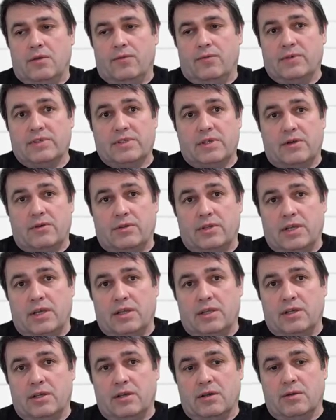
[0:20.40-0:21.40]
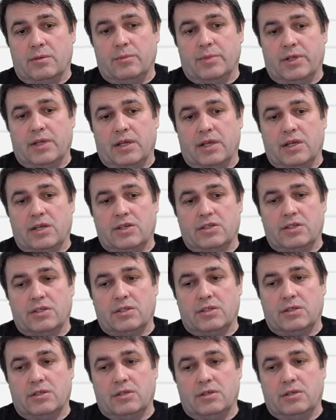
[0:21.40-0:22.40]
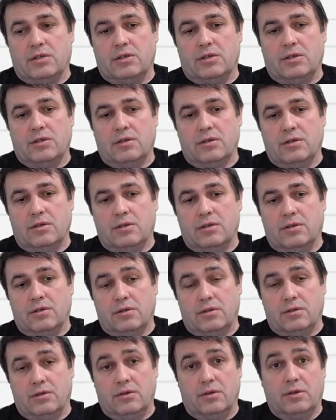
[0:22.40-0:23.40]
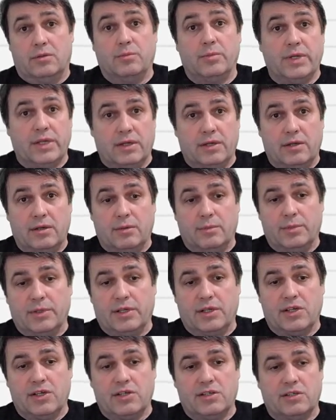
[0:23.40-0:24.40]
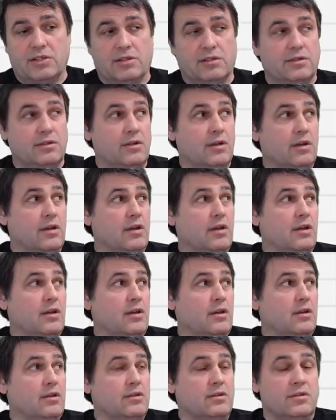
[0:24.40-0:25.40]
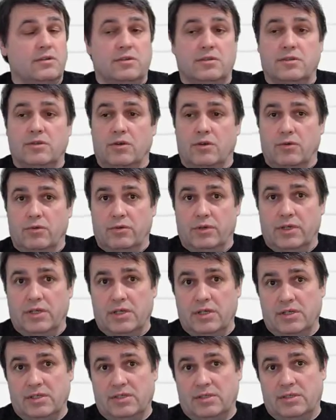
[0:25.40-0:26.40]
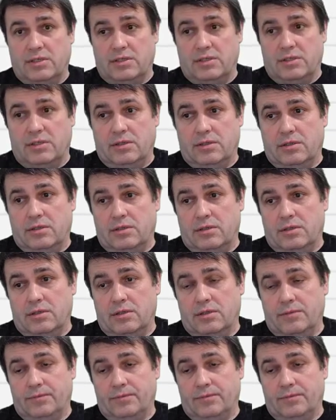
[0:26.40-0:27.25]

without any complication, not big complication. So here's, uh,